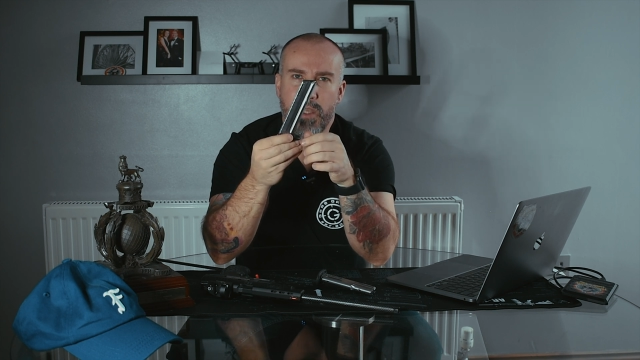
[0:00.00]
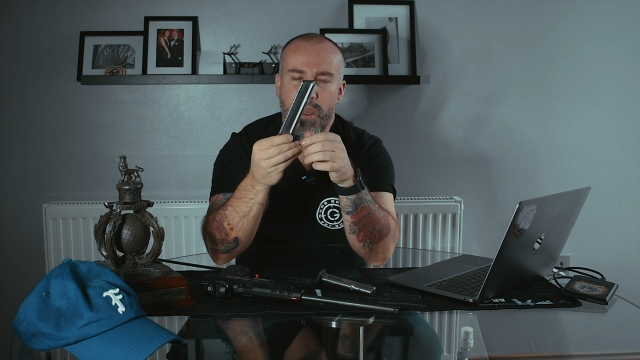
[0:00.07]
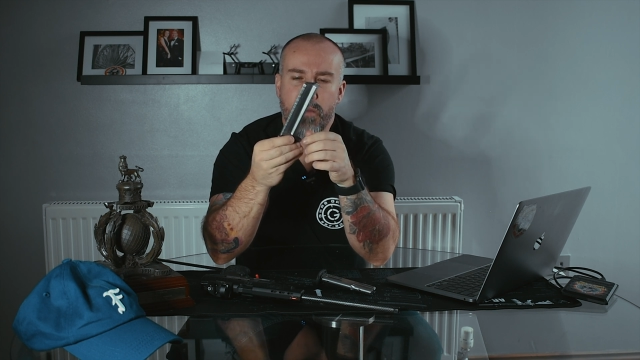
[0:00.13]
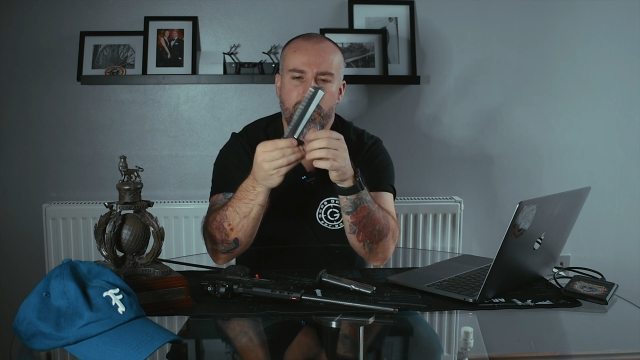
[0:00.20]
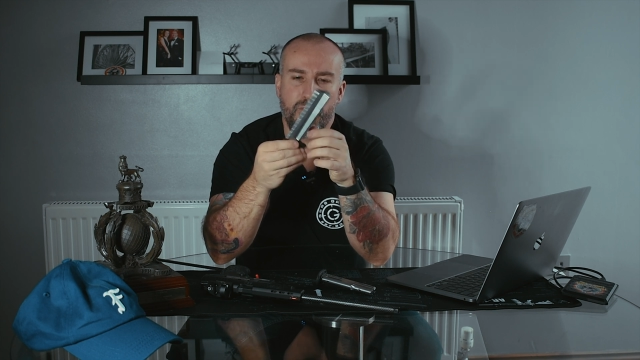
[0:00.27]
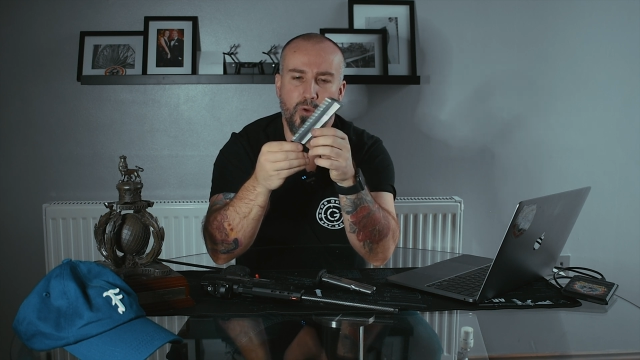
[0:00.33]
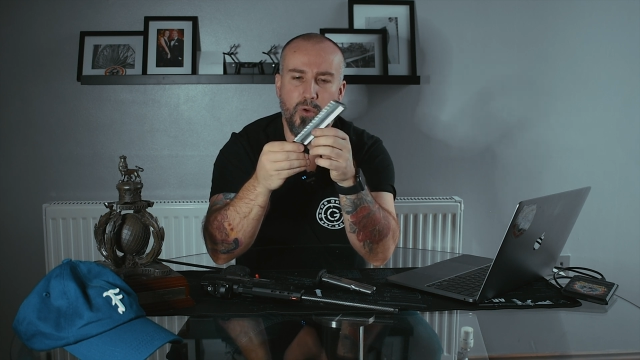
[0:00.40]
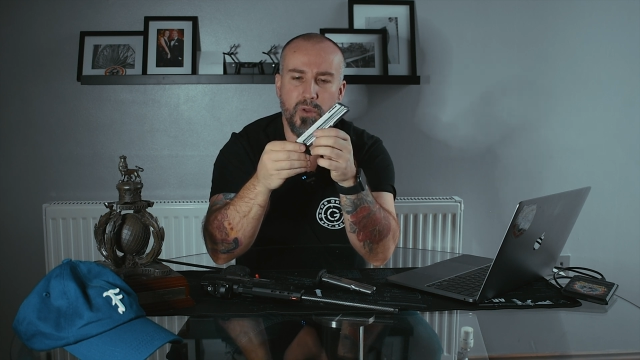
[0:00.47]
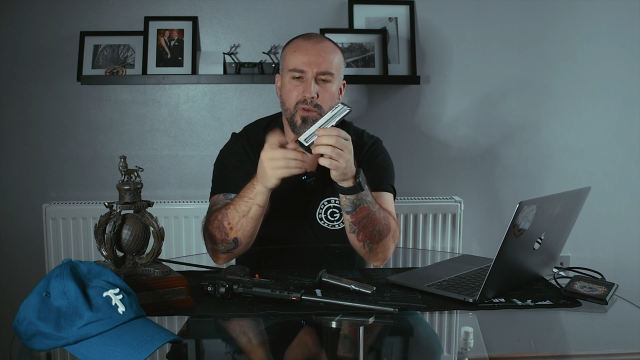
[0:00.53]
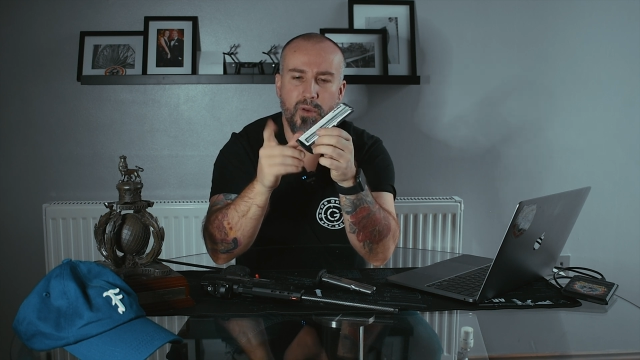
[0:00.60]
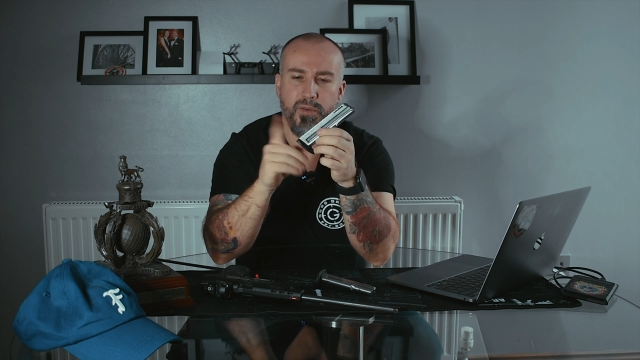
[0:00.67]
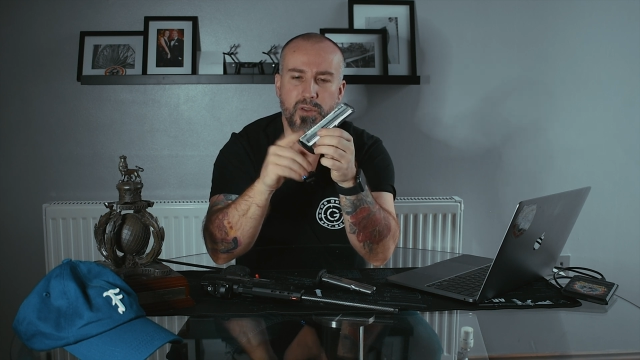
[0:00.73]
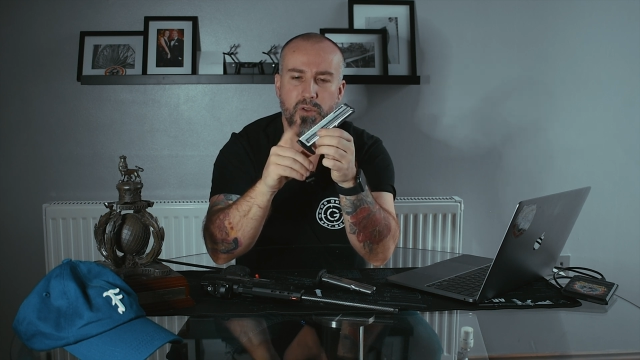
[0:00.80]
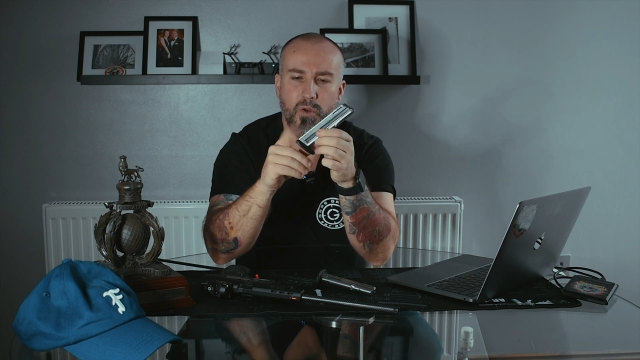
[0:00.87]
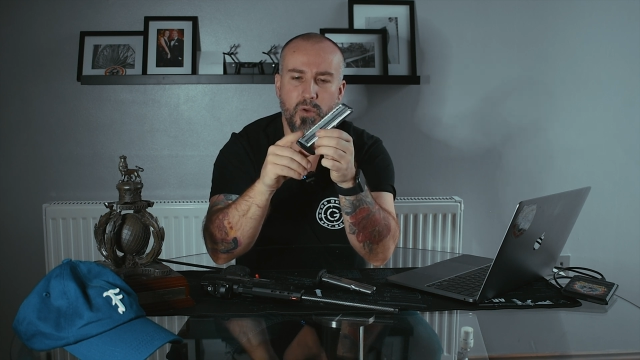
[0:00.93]
overall, so
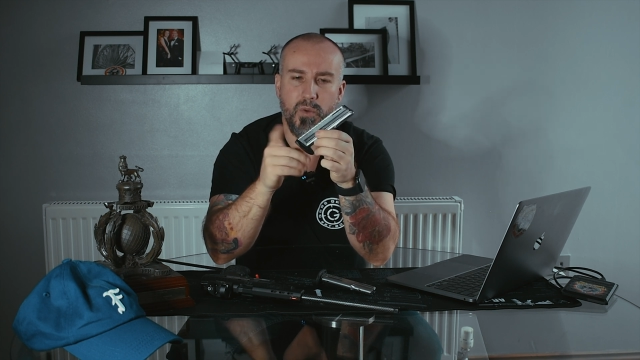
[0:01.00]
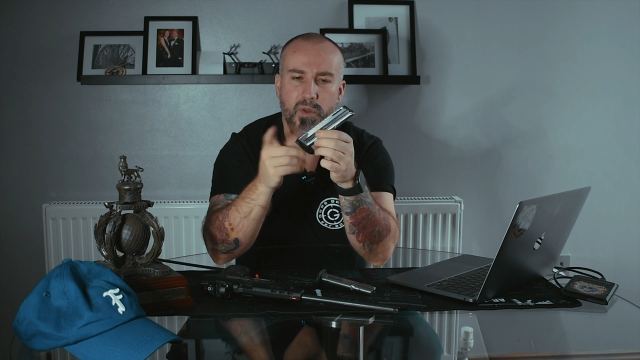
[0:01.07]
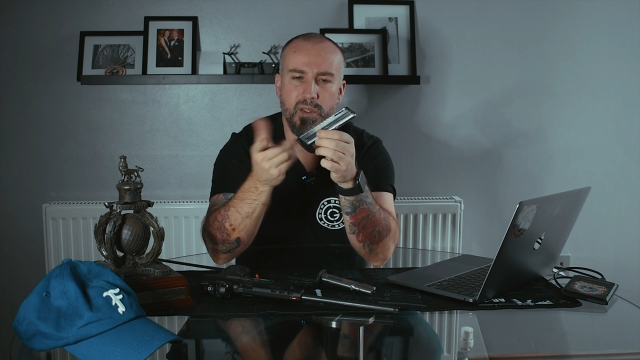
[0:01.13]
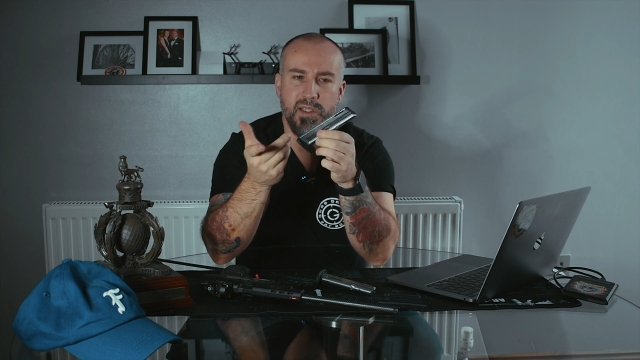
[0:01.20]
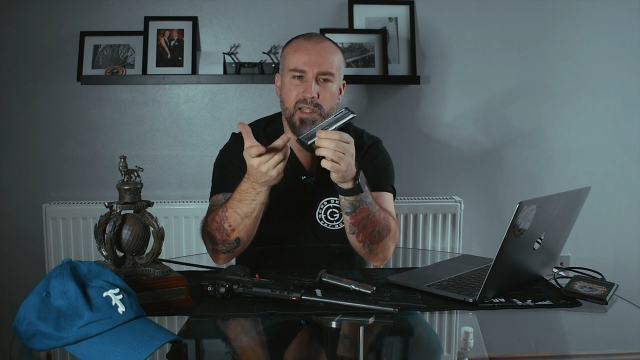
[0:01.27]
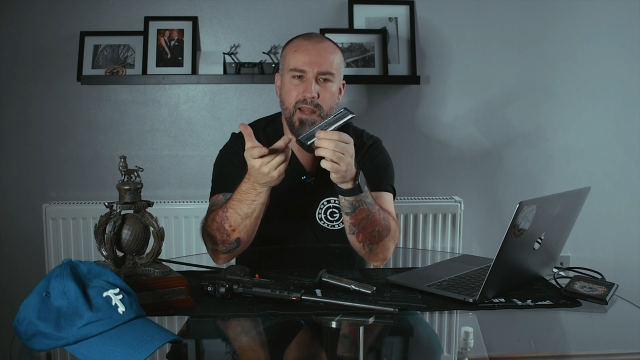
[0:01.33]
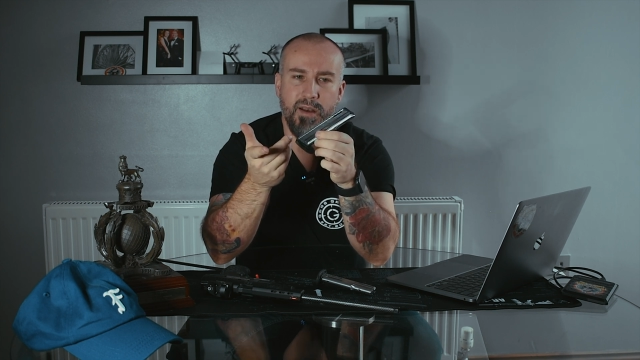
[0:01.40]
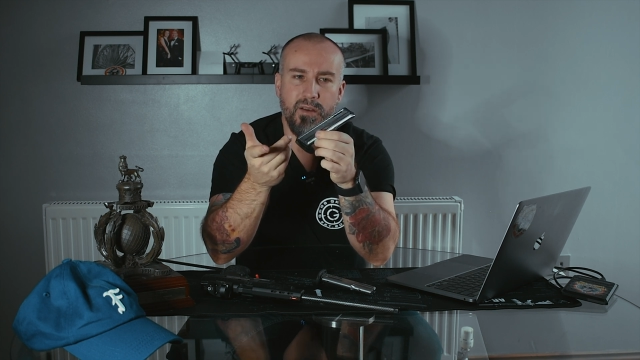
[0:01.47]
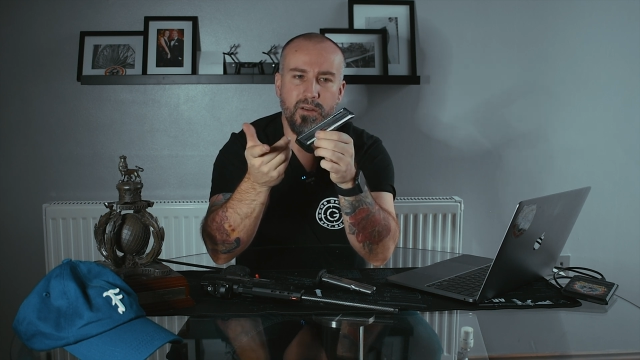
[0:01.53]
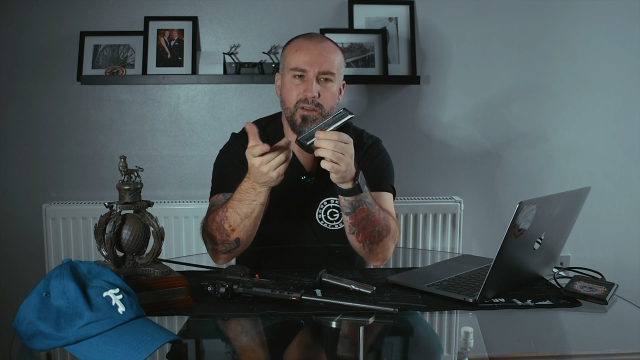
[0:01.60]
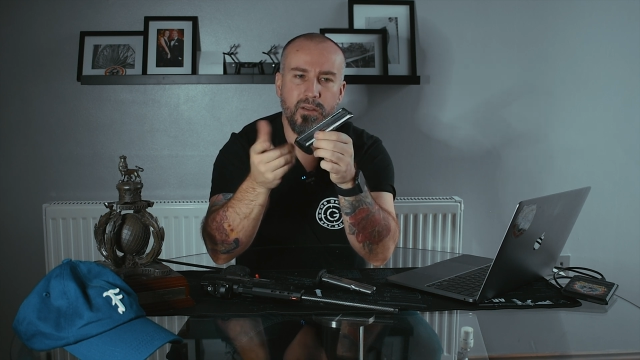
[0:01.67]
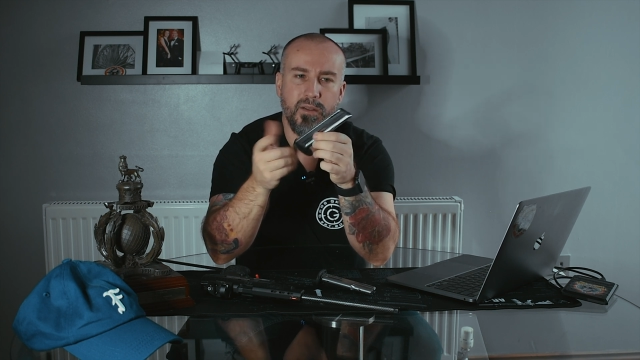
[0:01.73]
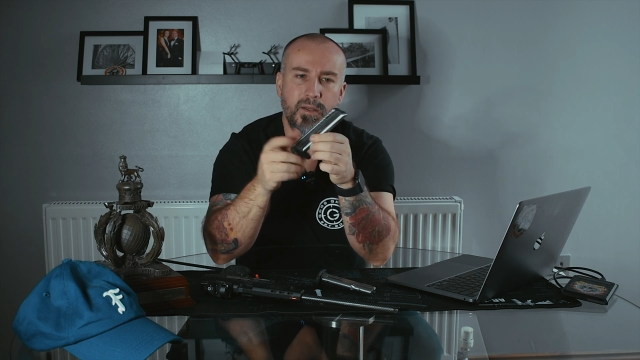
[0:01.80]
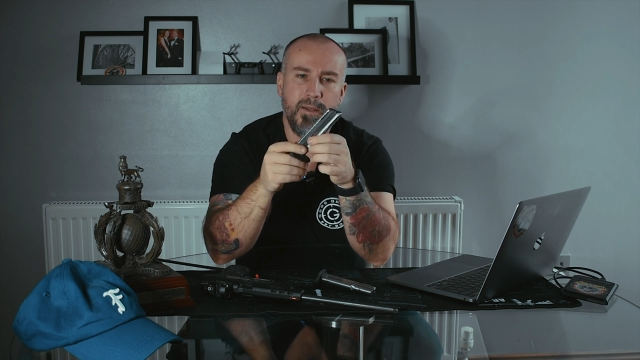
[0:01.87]
I've stuck with the standard.